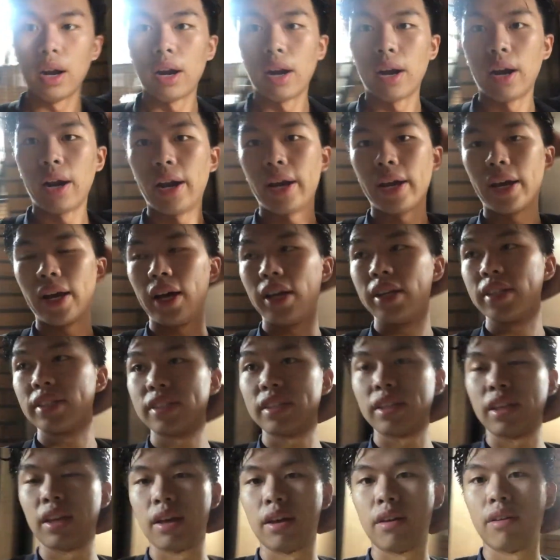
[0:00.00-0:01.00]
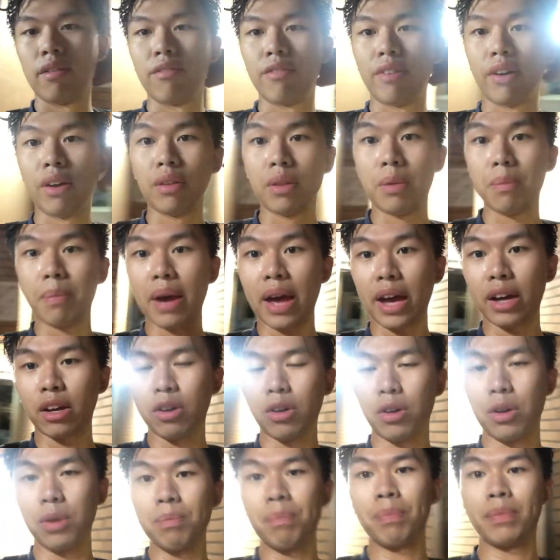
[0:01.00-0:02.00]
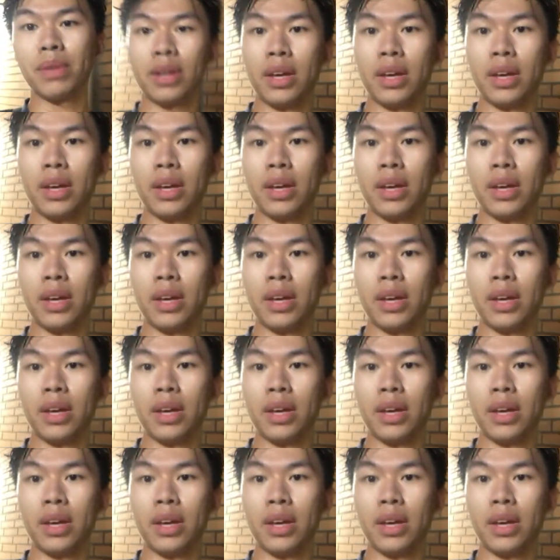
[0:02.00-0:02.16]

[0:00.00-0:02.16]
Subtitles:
Alright guys, I'm finally back home.